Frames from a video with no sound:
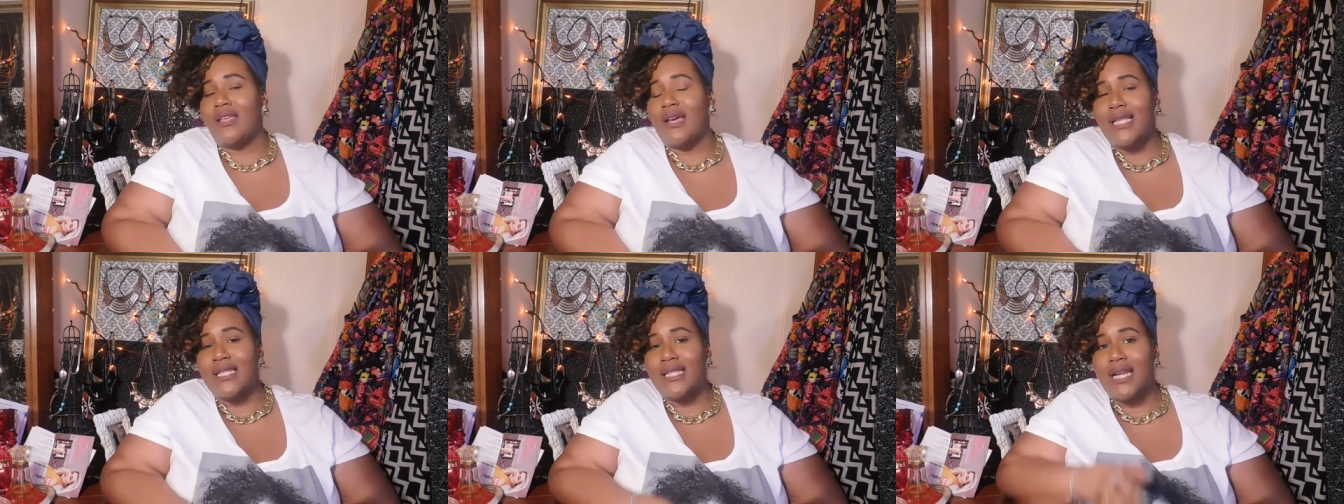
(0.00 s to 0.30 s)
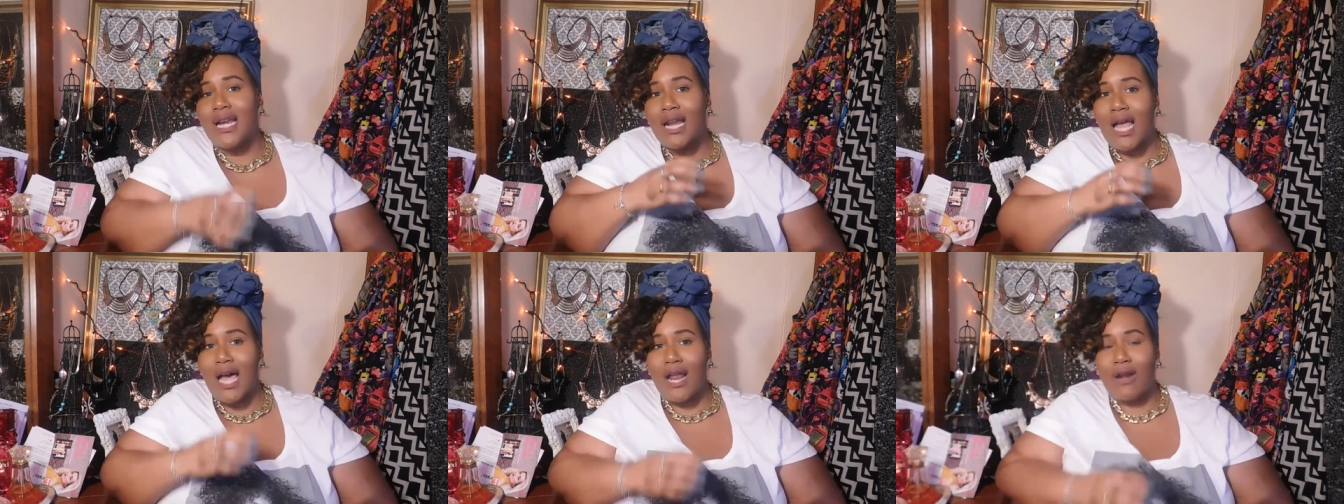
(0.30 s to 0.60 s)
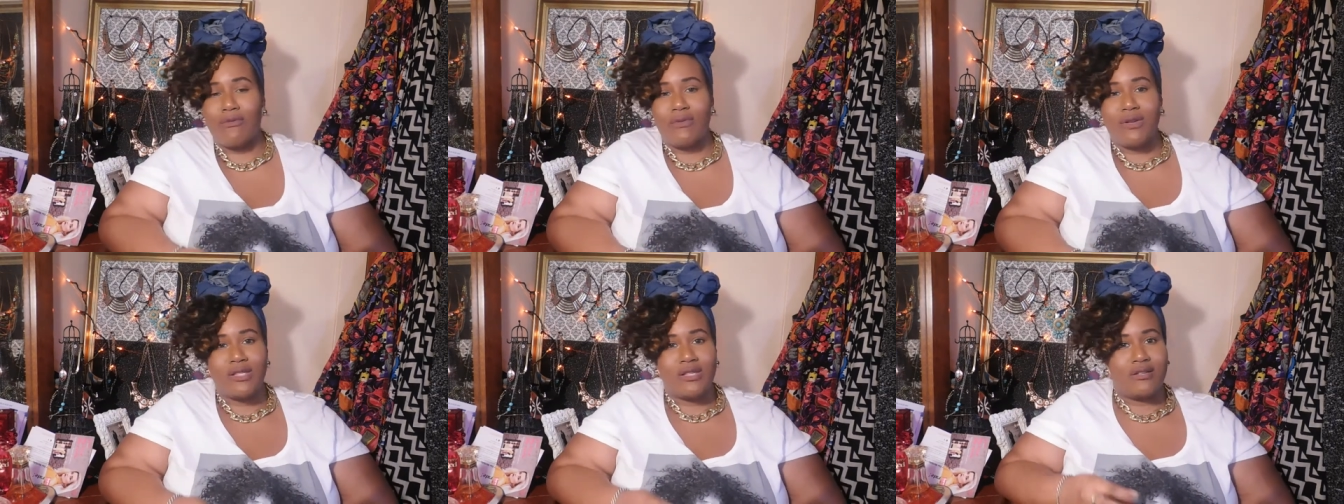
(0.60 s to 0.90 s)
i did a lot
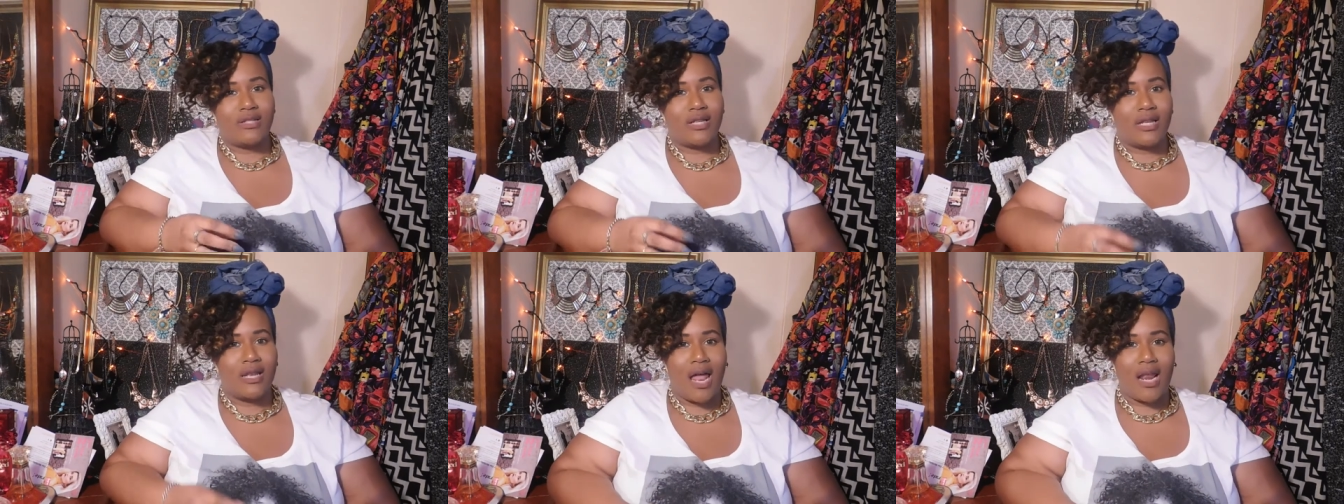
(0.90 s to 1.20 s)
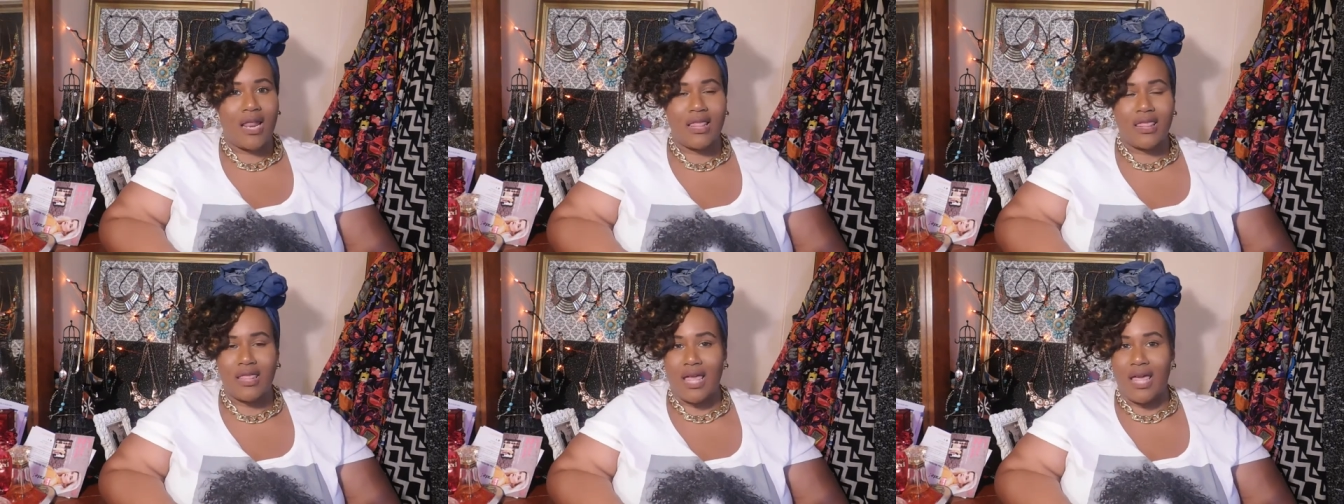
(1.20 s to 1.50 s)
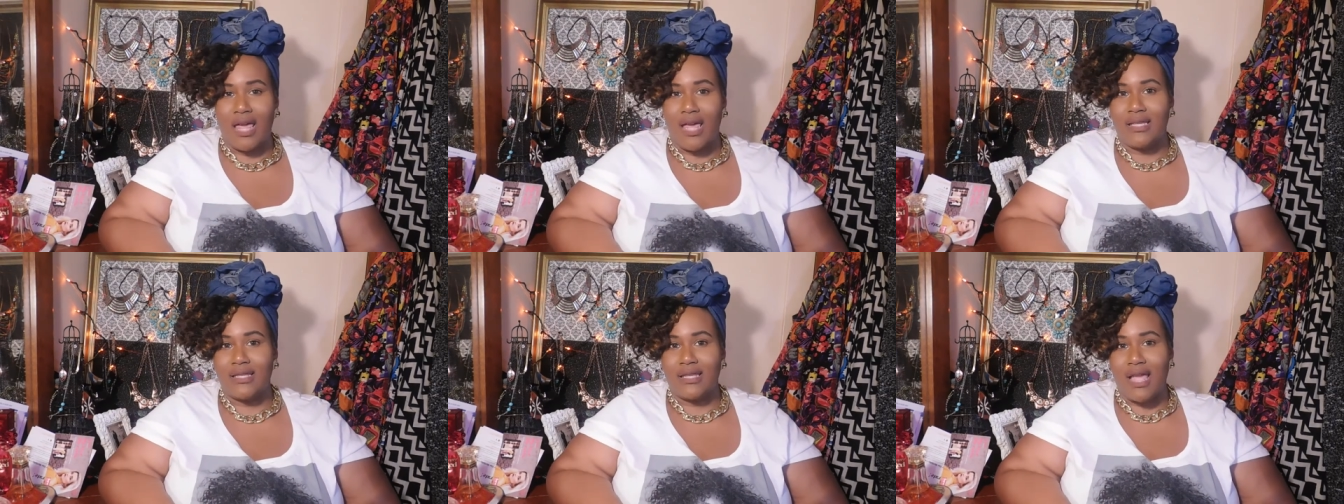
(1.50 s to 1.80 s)
of research a lot of
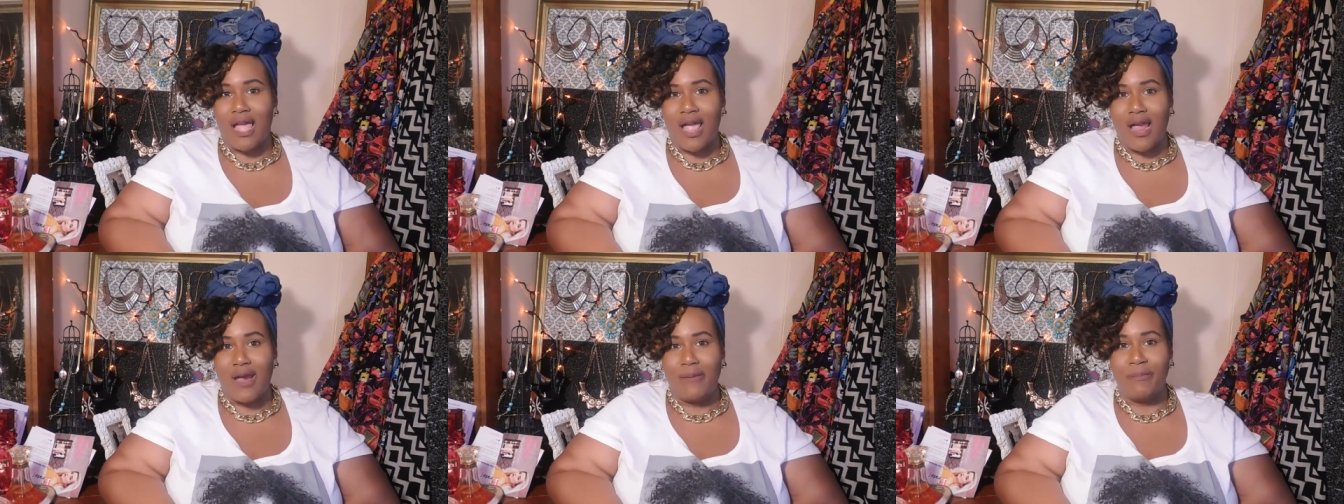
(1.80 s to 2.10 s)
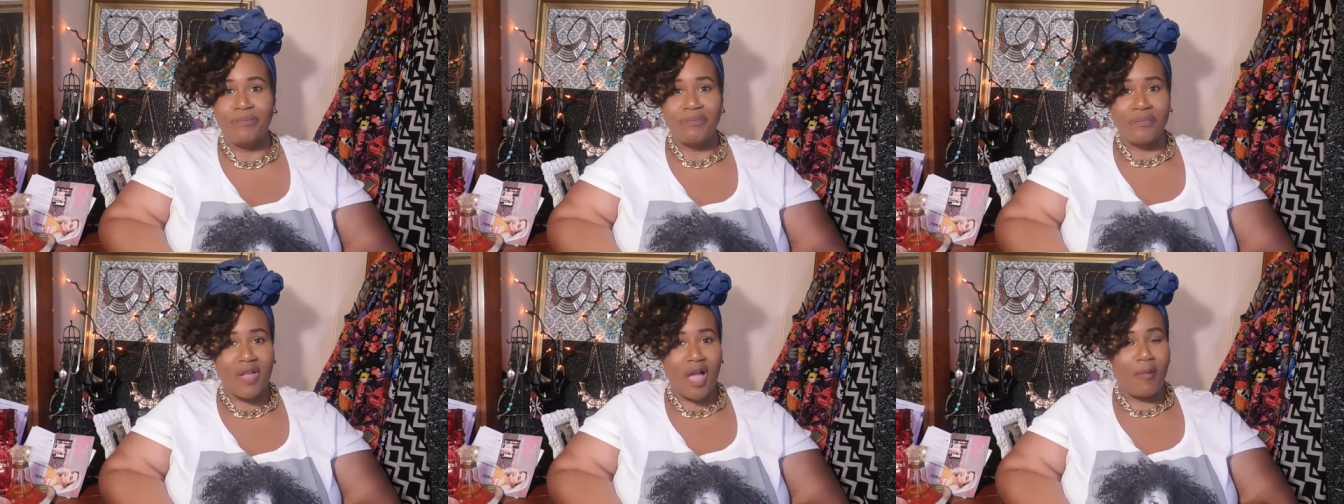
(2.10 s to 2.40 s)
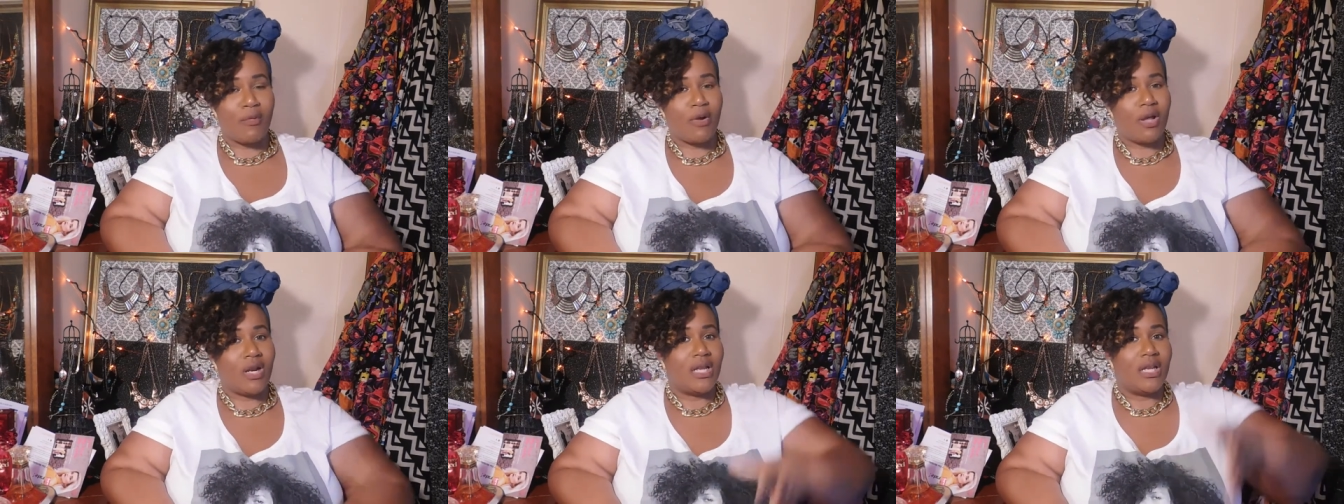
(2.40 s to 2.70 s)
things and
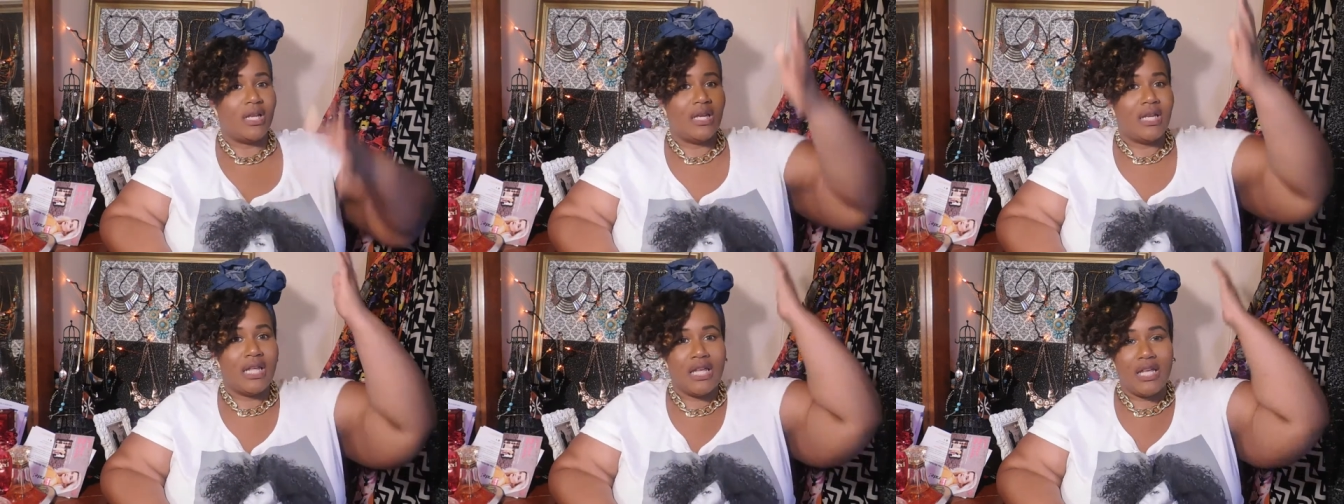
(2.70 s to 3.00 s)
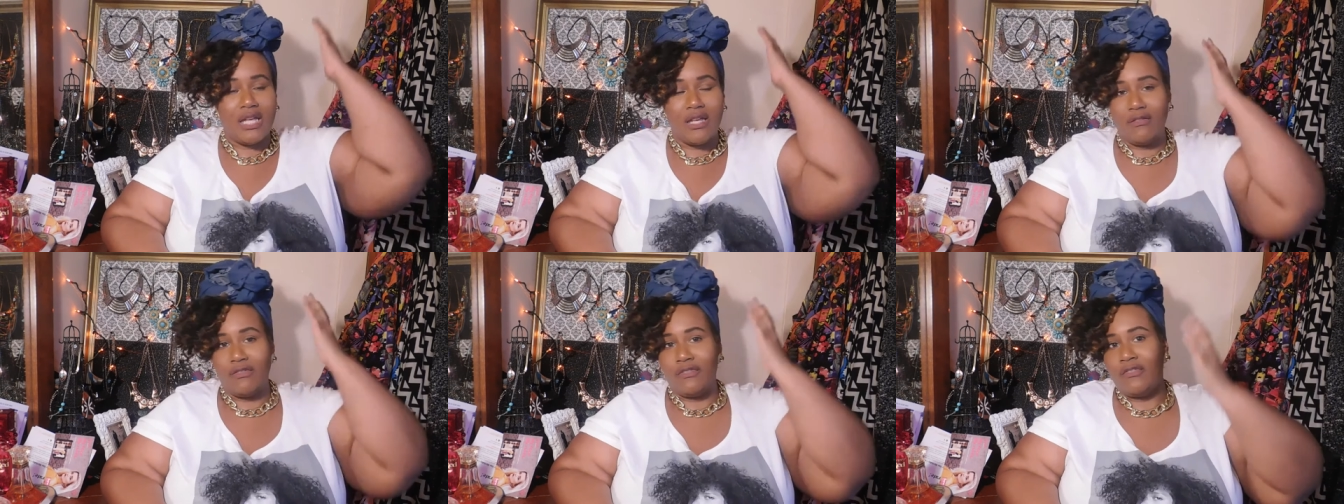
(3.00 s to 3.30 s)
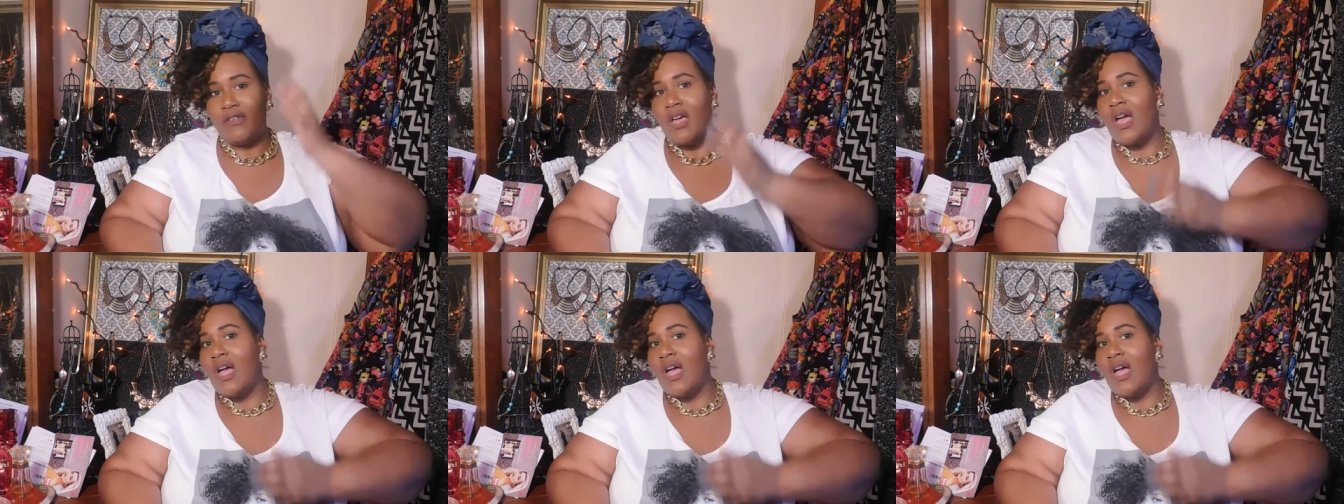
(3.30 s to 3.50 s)
i'm gonna leave